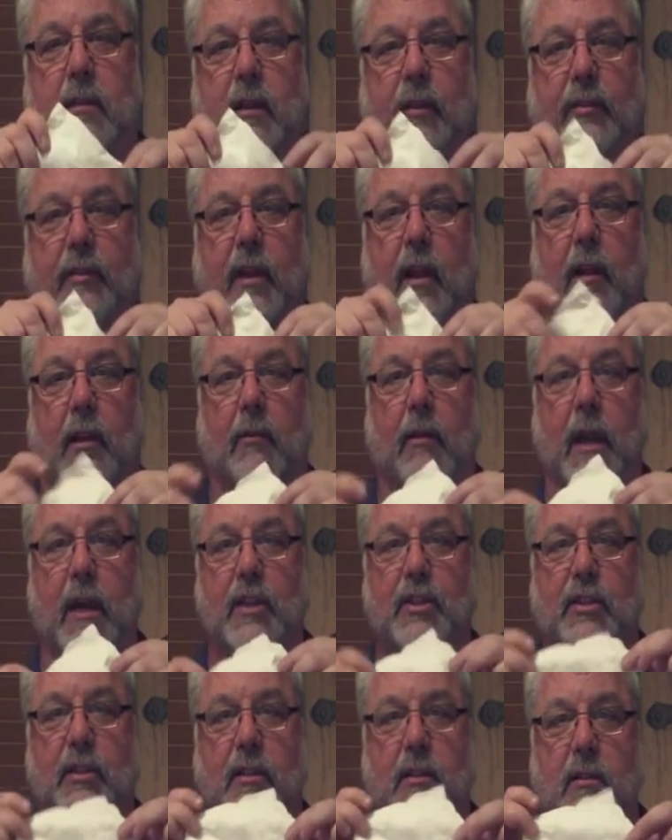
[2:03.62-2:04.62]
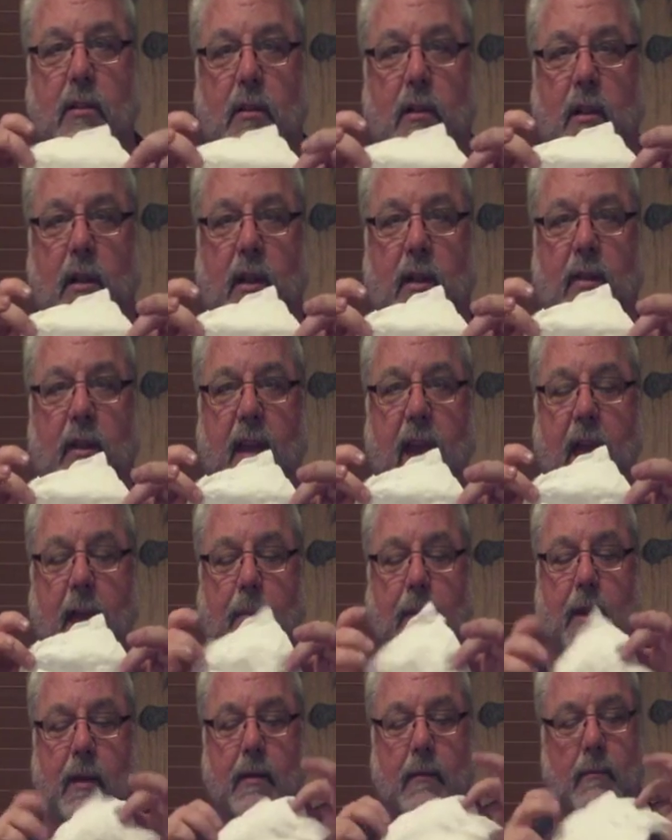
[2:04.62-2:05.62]
discoloration in the
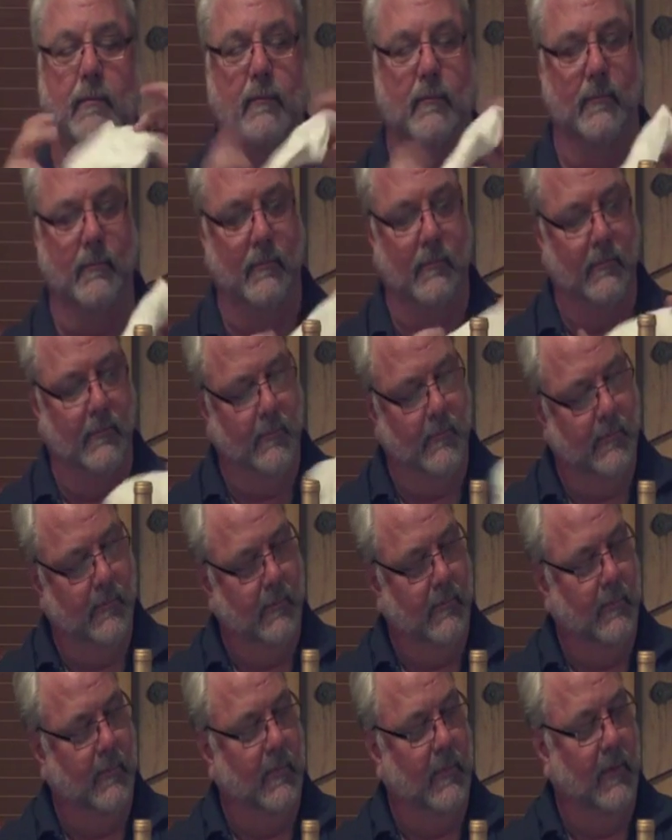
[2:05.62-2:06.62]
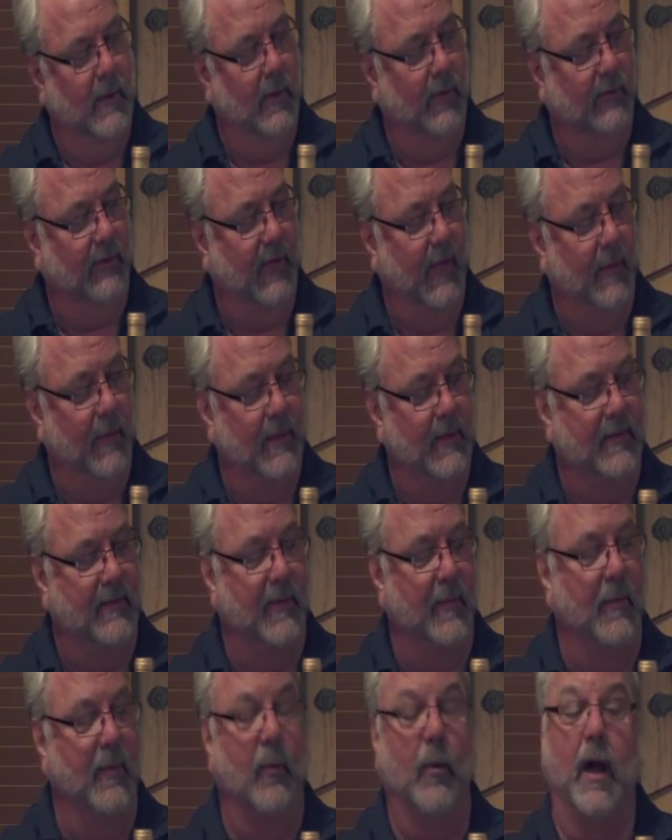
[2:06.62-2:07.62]
napkin. No seepage
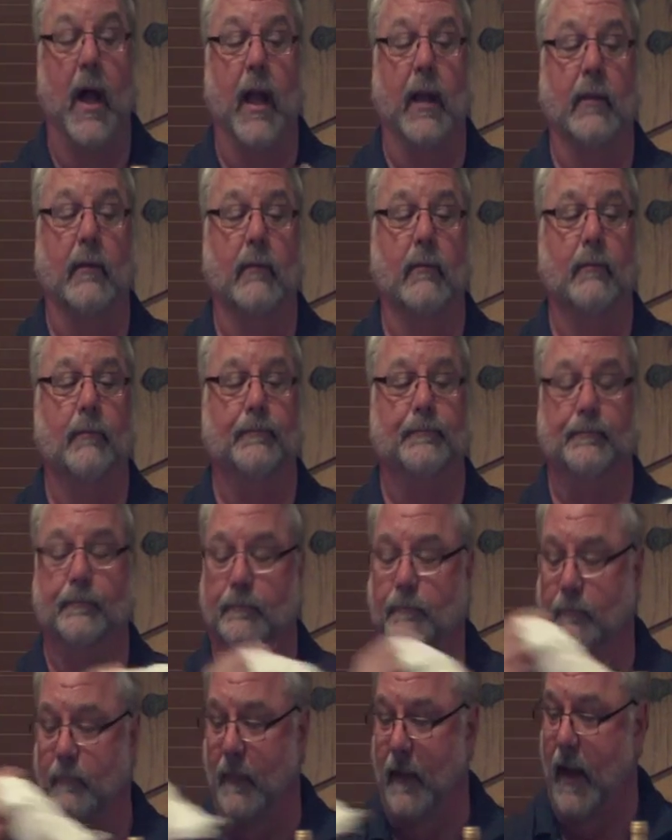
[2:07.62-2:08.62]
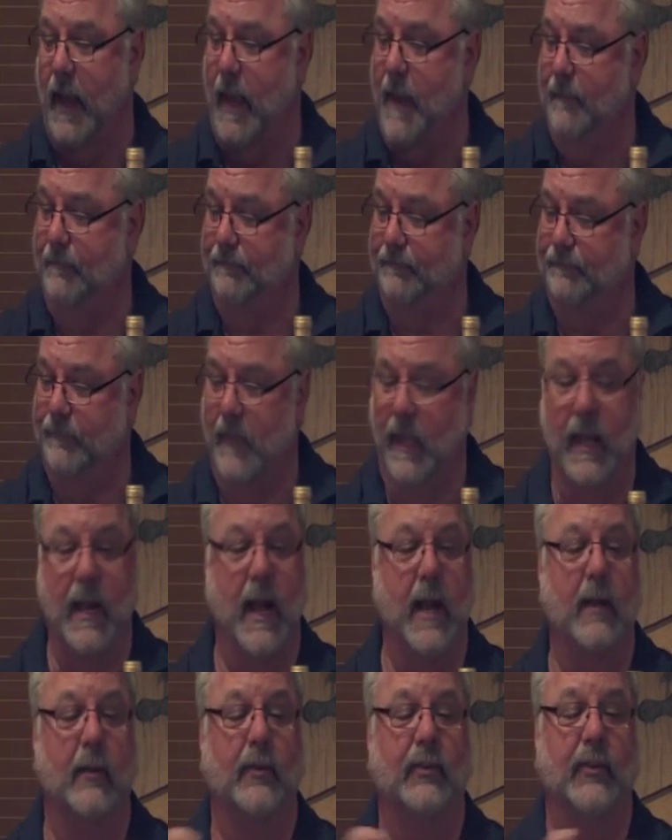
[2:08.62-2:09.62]
from the wine. Okay? And
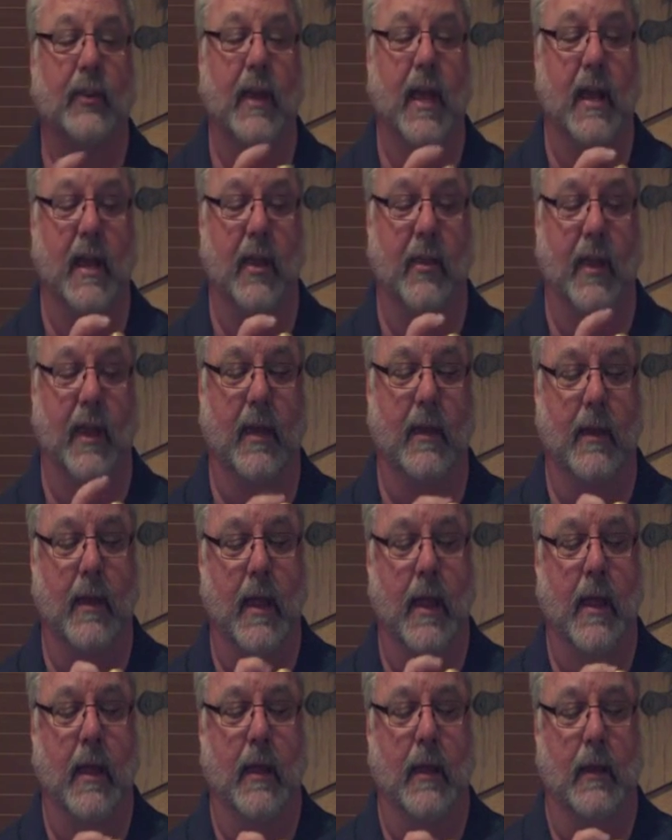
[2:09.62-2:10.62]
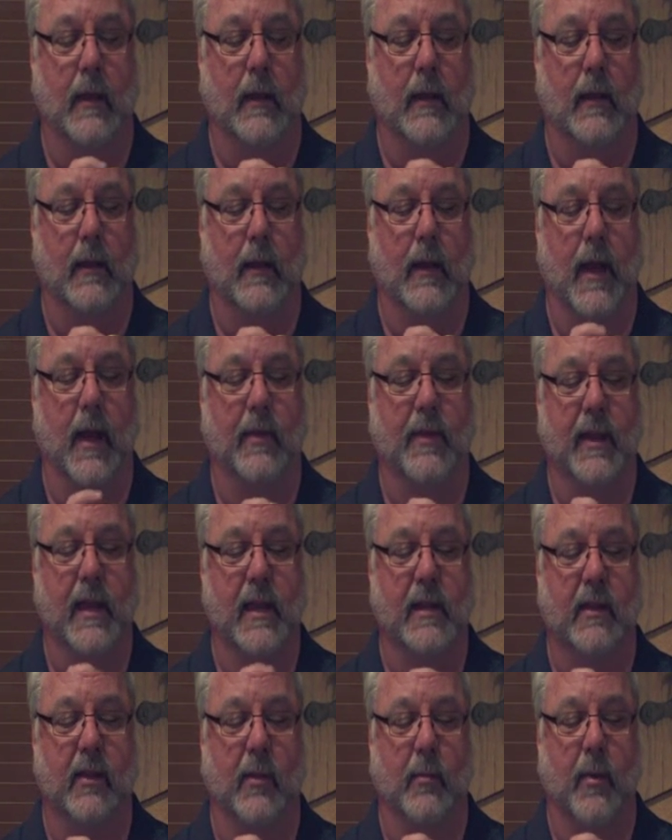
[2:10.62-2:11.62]
I don't see anything at the
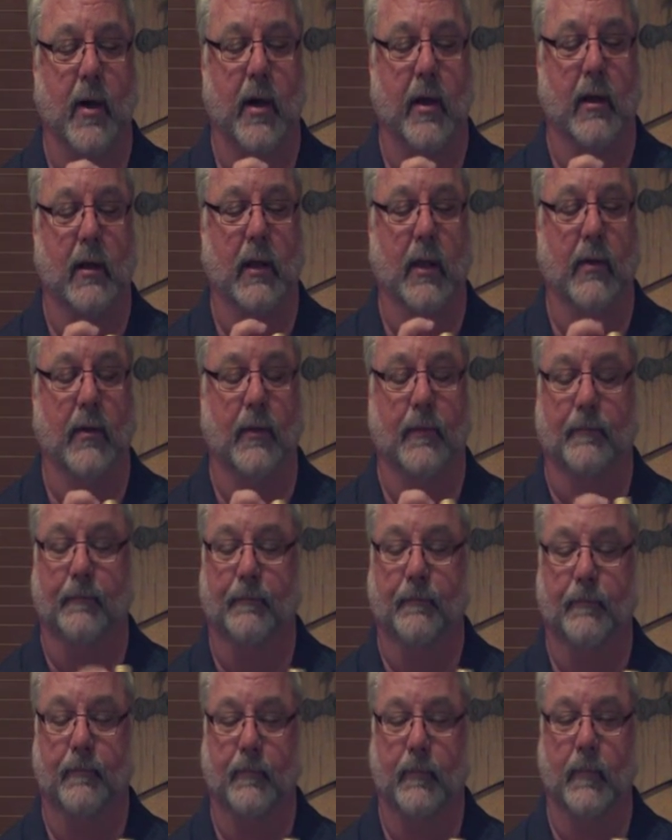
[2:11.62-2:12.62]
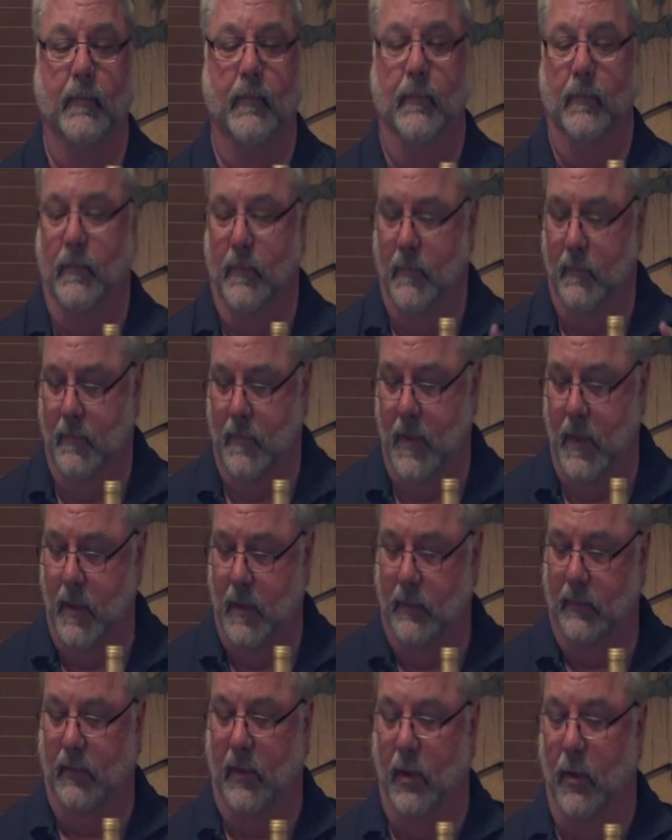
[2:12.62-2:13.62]
end of the bottle either.
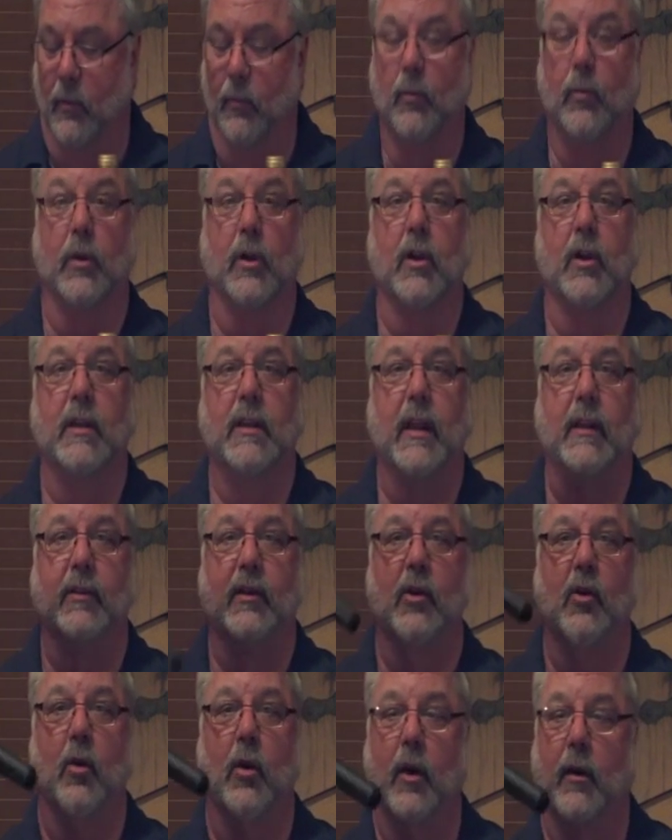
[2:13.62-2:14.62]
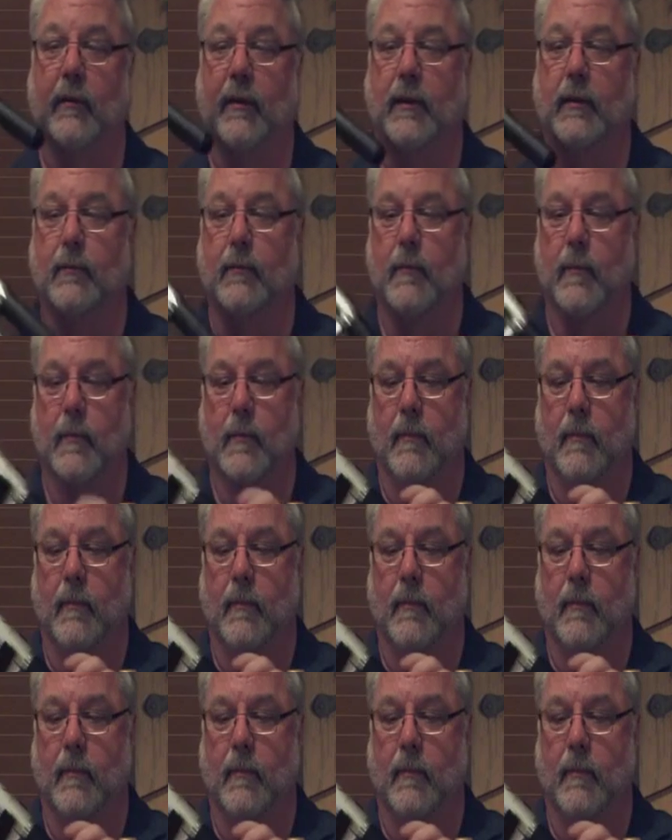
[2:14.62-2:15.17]
So we're going to take the Coravin